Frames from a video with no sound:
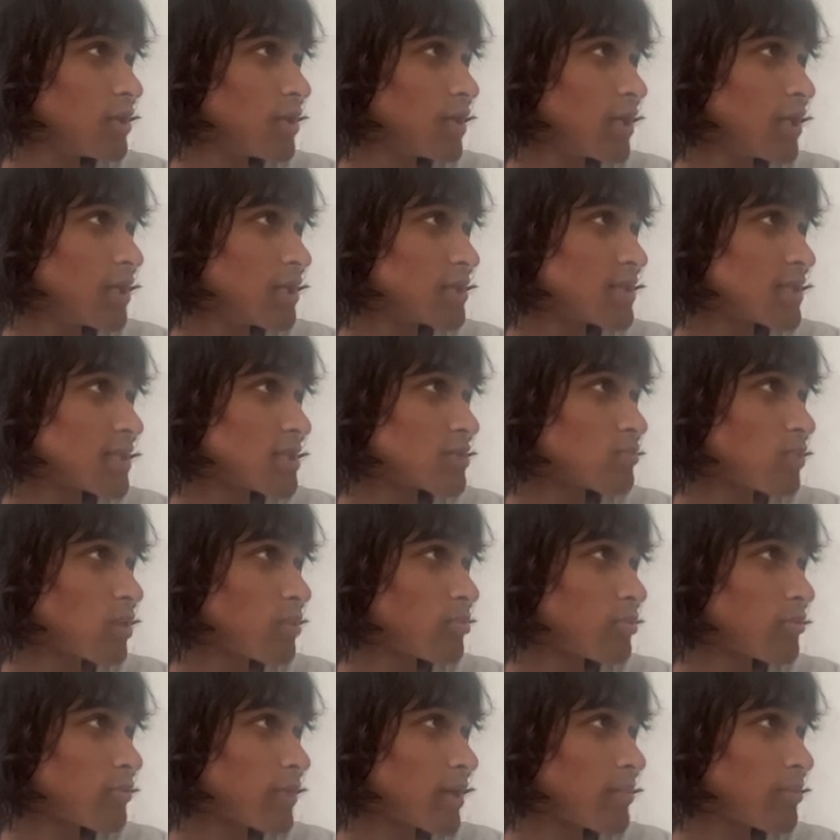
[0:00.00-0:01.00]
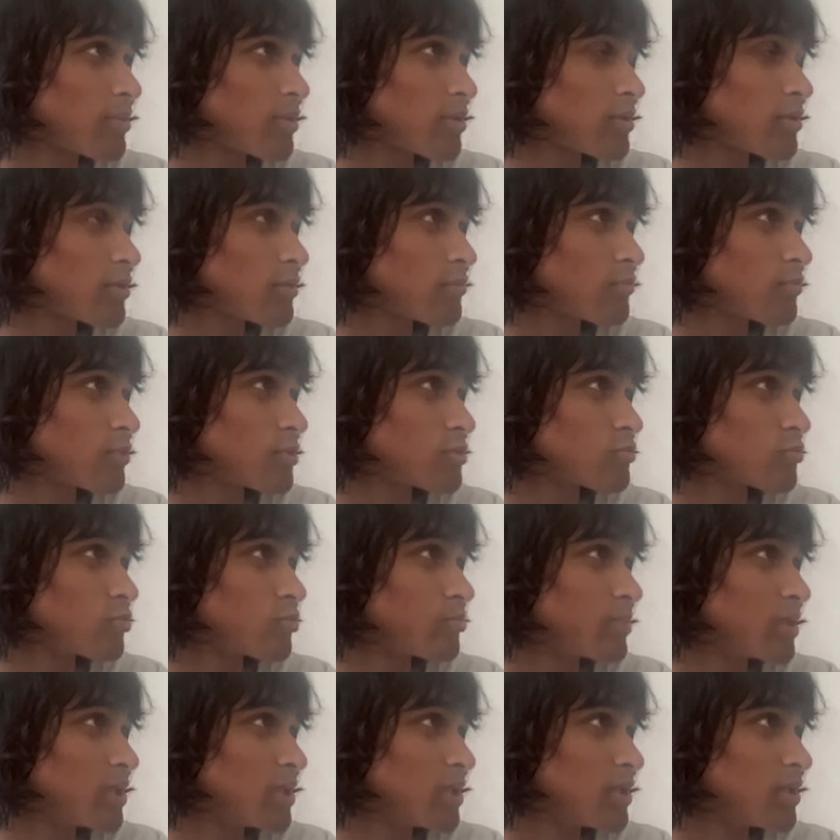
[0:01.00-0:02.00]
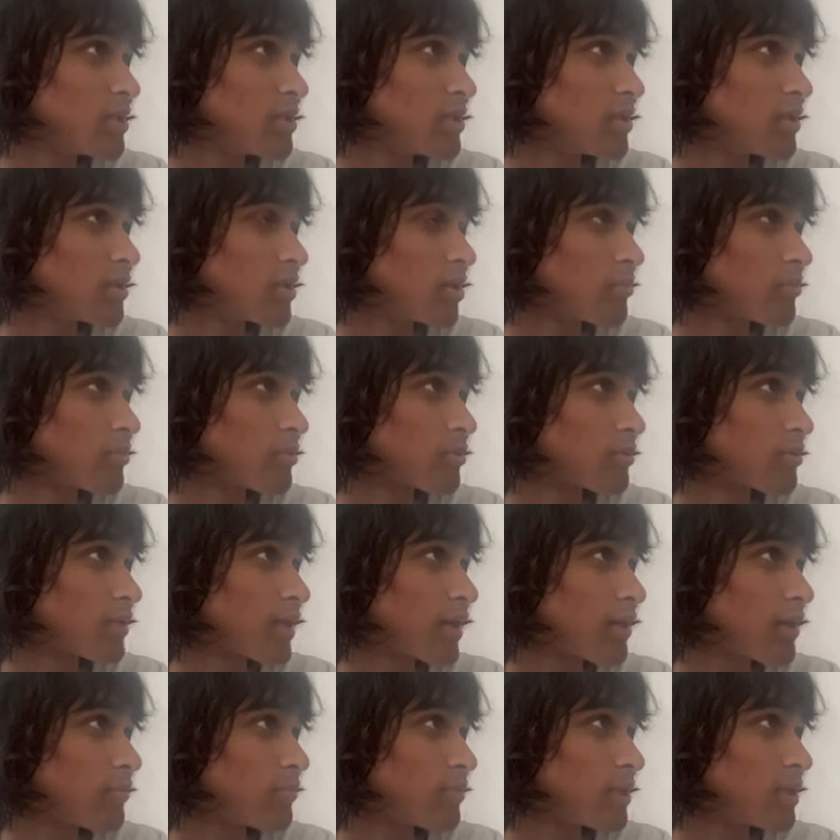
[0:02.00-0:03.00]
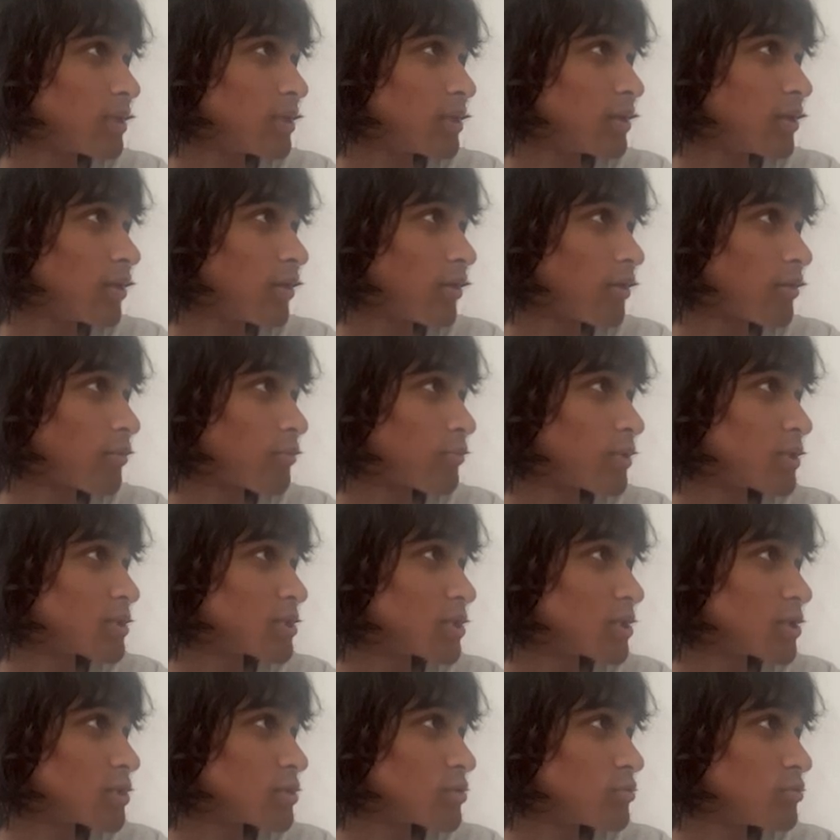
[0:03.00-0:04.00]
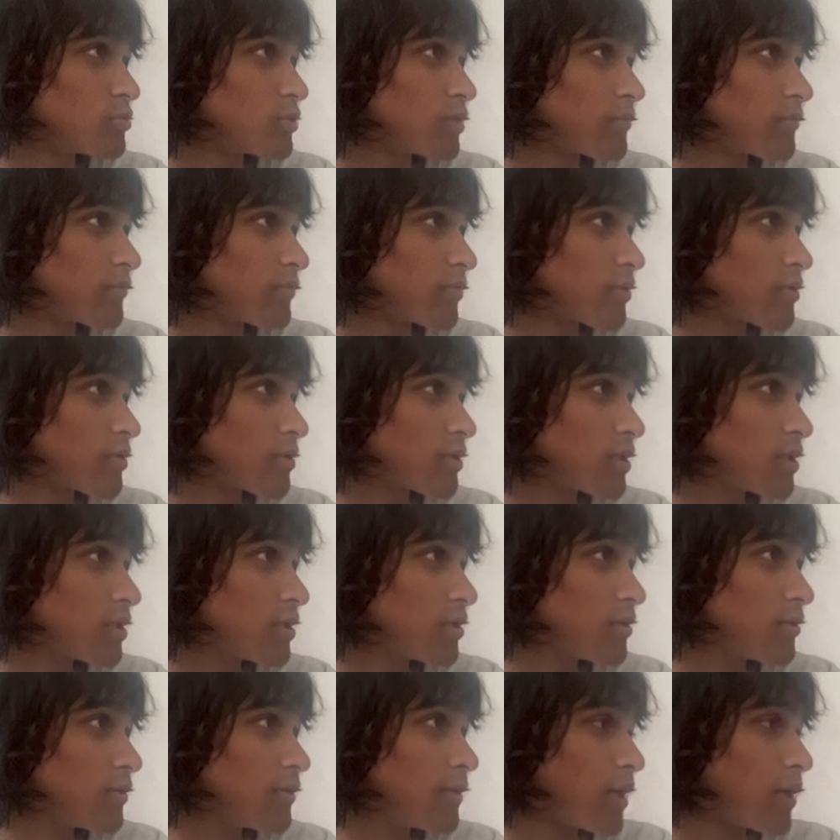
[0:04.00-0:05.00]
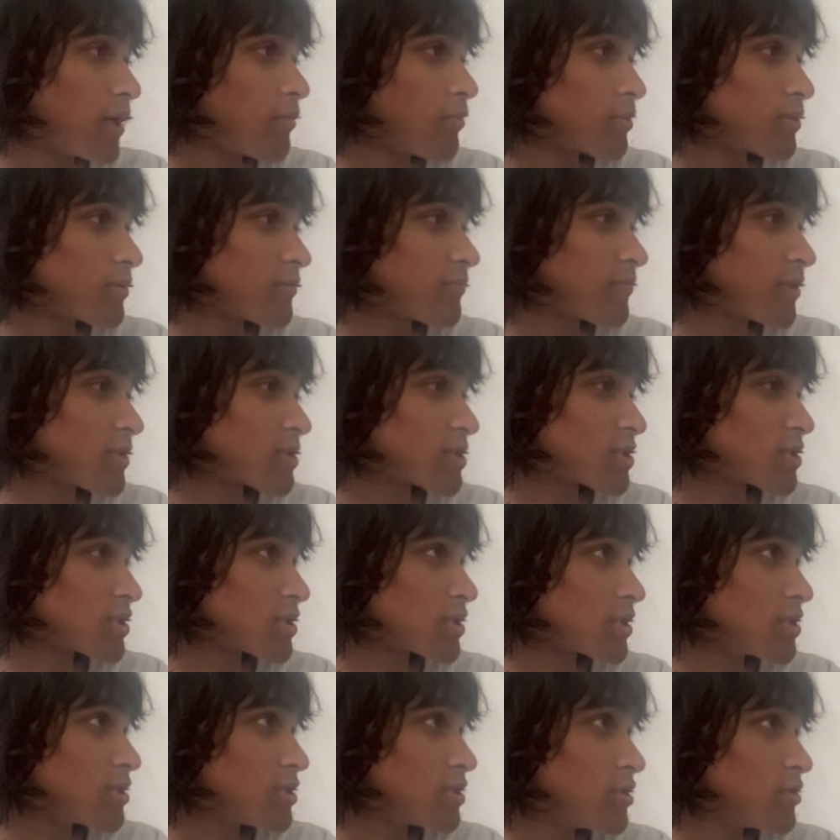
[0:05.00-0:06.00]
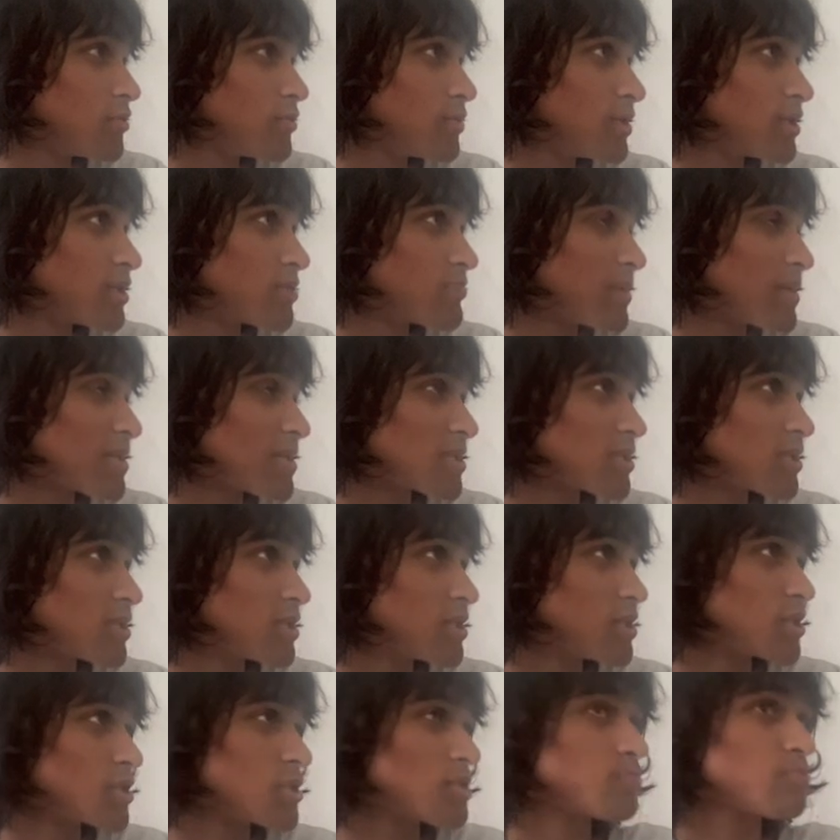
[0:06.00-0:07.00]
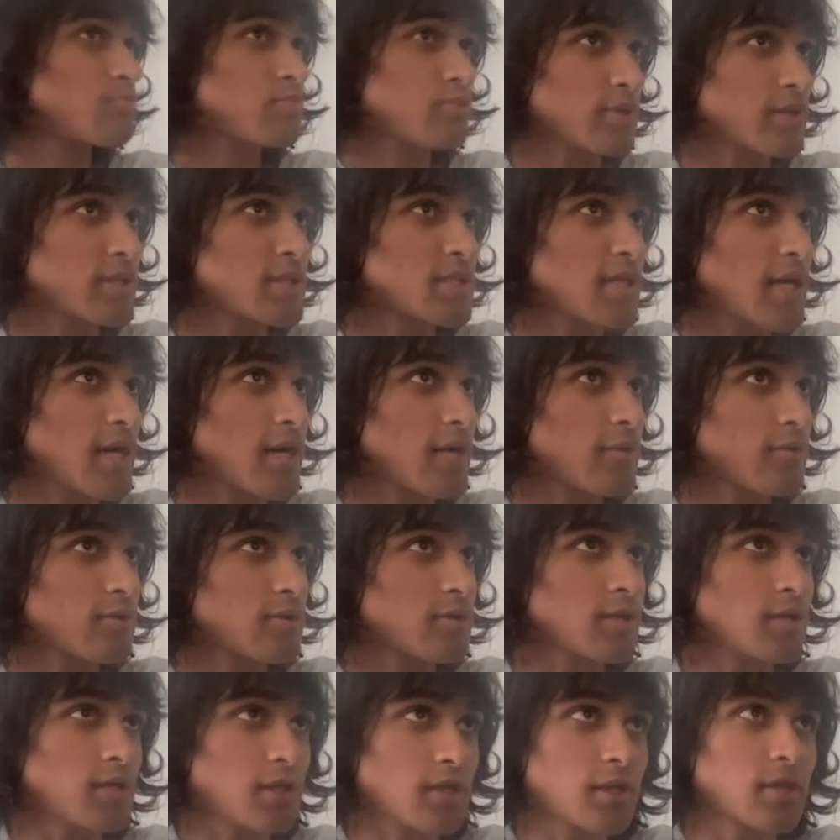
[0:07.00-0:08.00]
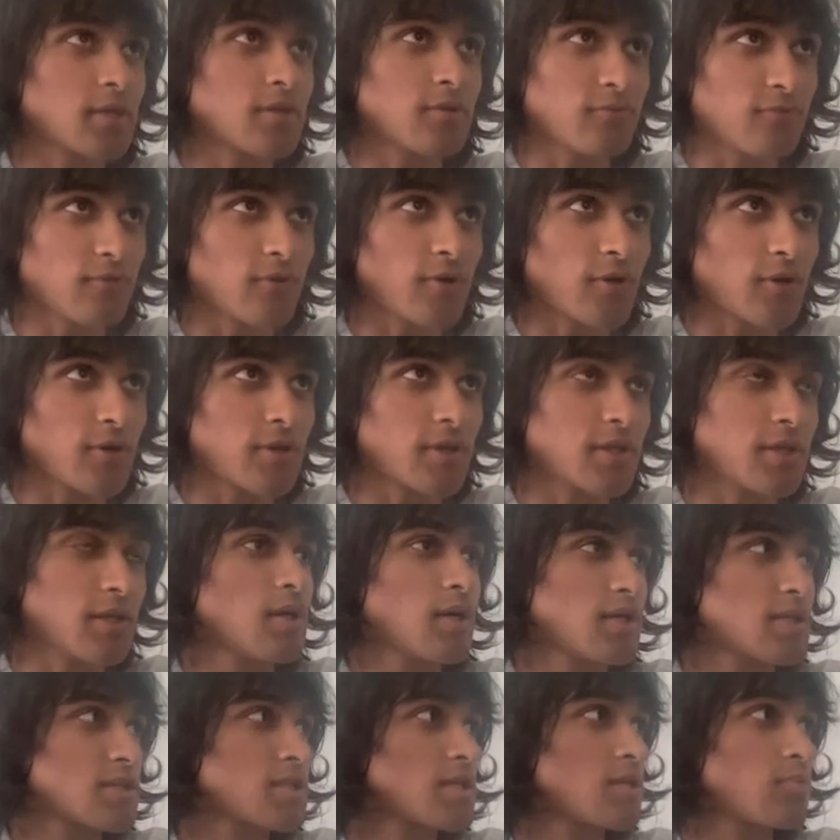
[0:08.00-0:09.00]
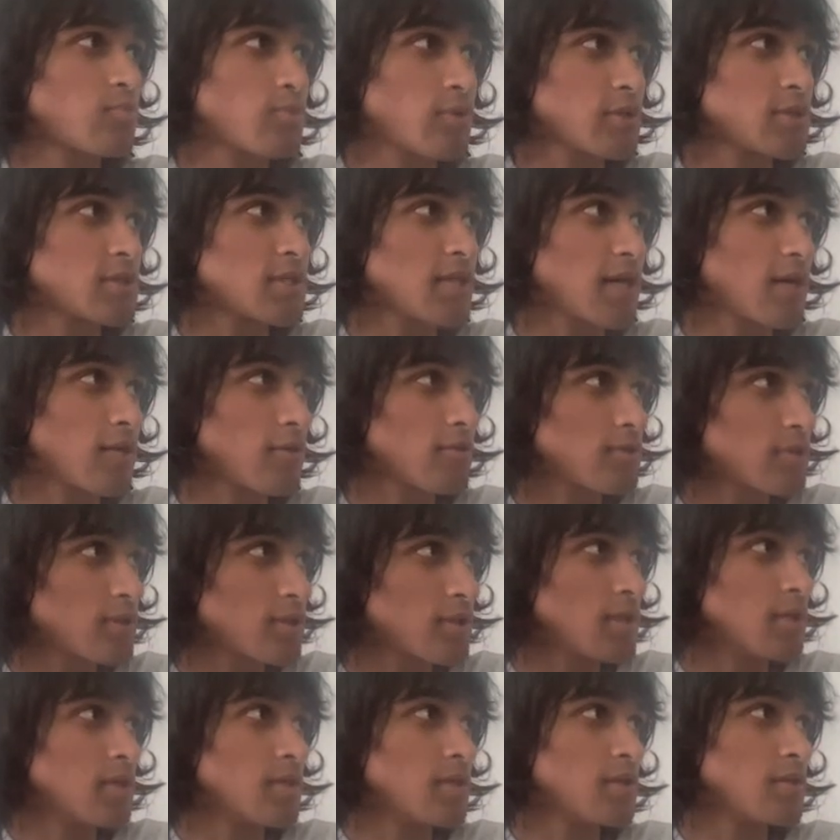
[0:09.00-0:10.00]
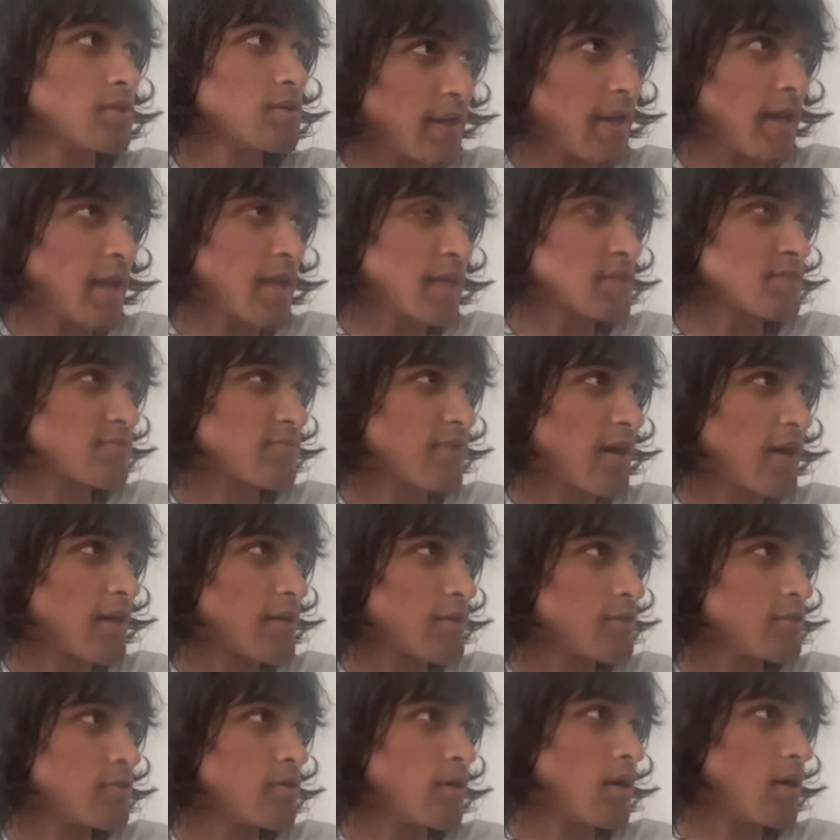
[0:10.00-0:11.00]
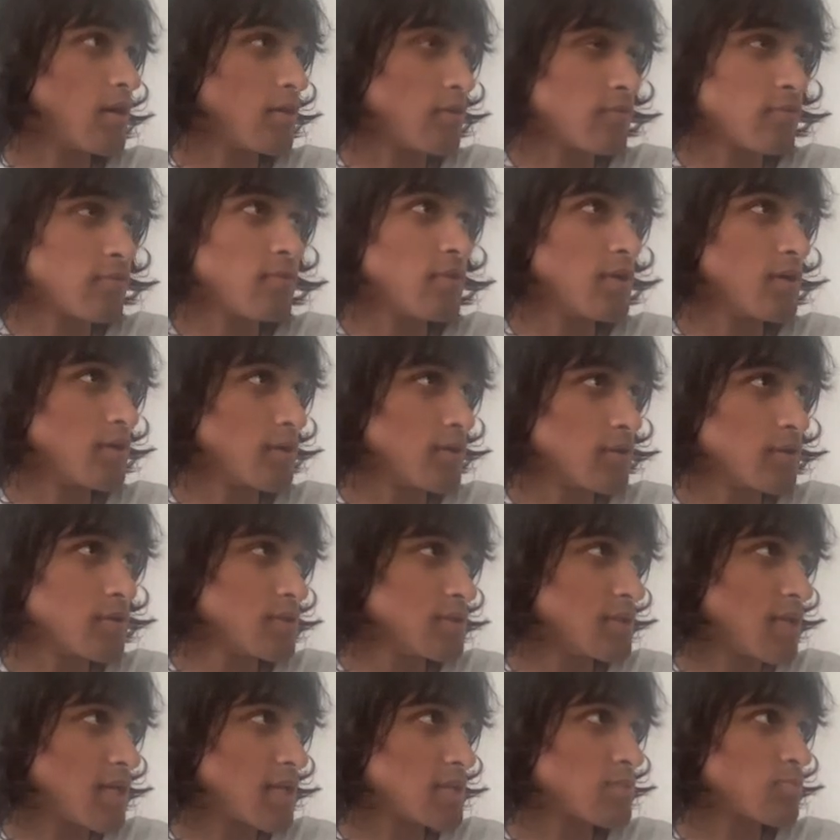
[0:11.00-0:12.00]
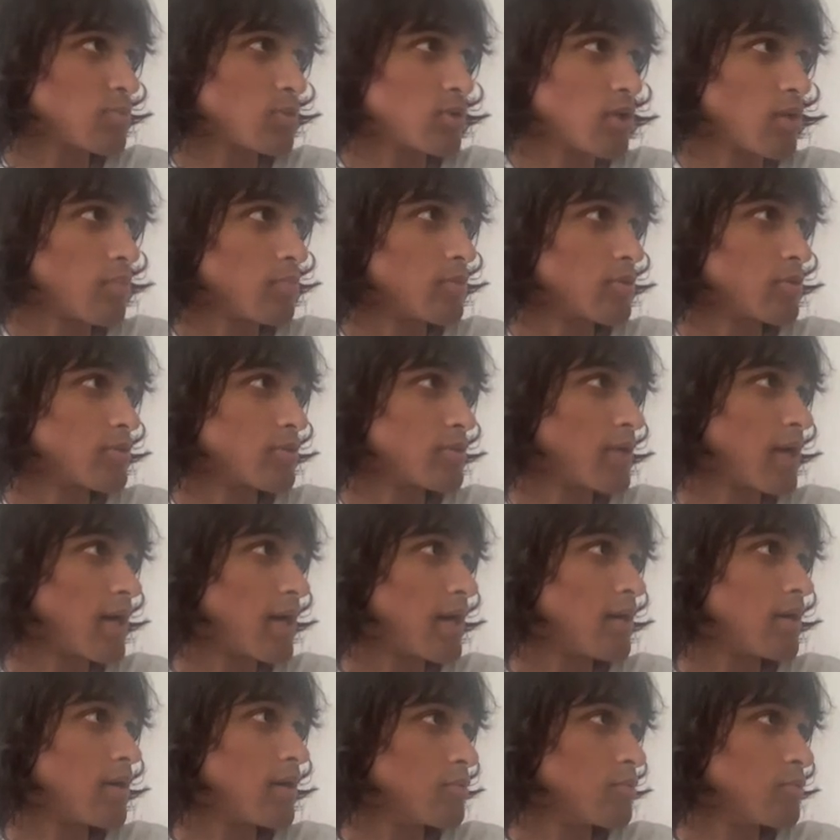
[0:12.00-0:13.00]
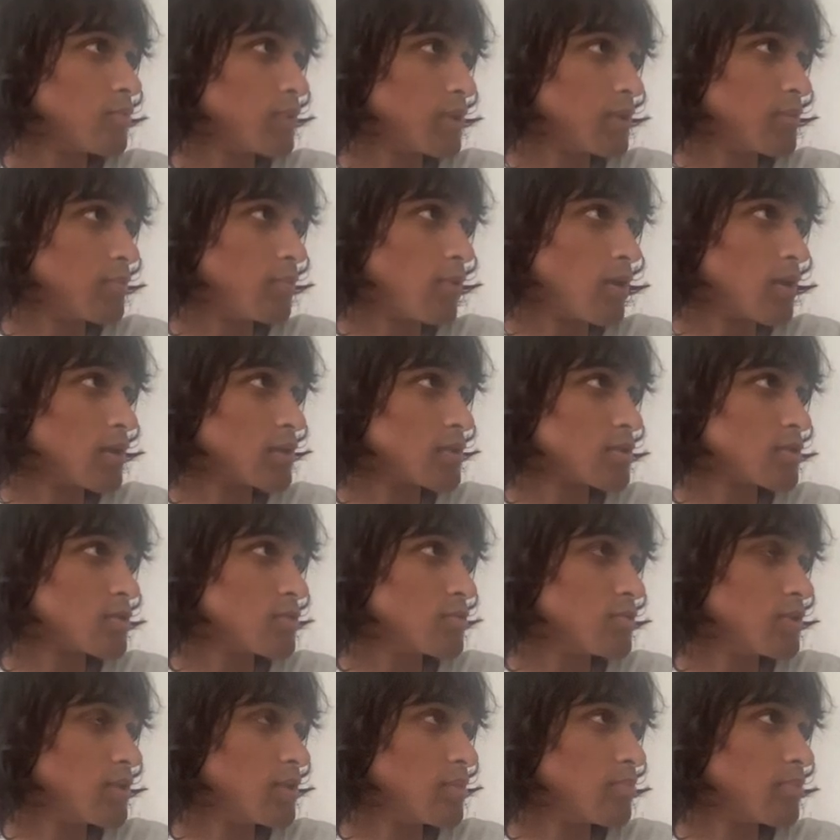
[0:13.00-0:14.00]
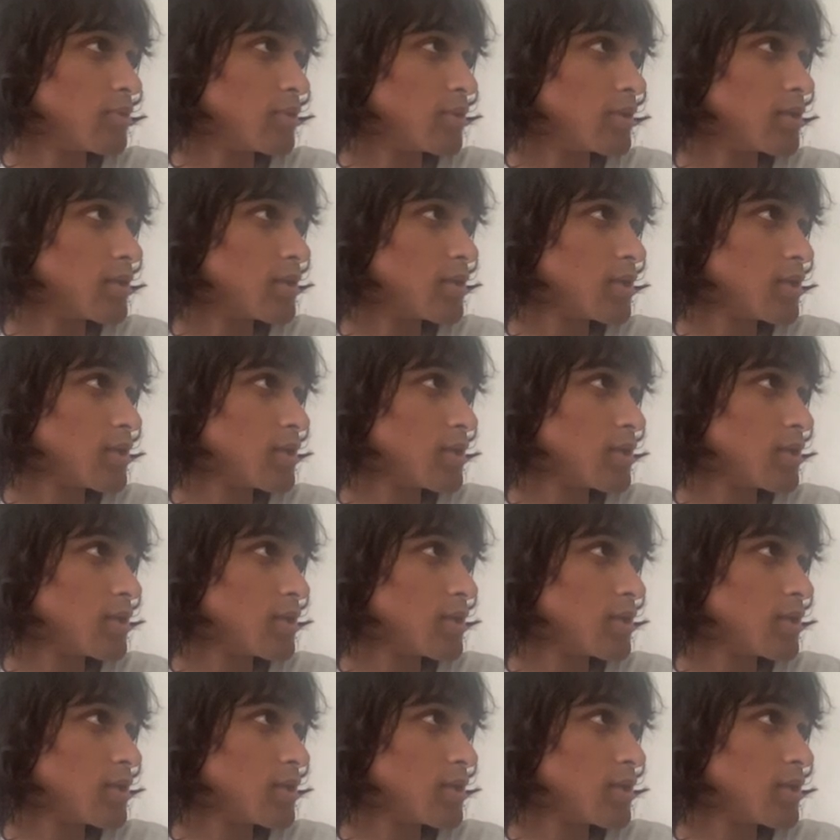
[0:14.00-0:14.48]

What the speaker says: It takes one parameter, which will be the number that we are wishing to convert here. And what the function is going to do is basically just print out the converted. It's going to print out the hex value of the decimal number that we want to input.